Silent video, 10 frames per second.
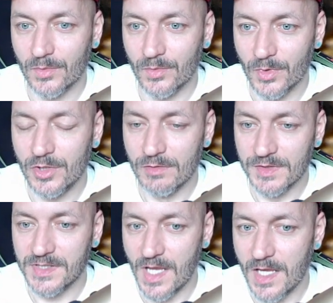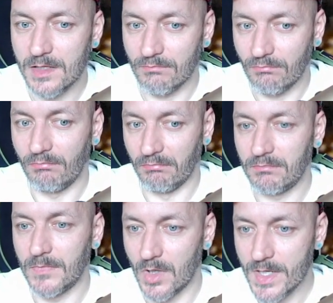you will say,
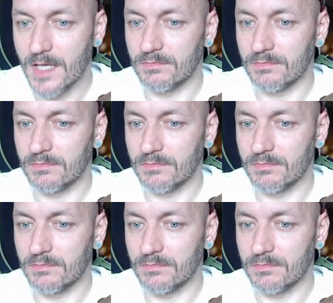okay,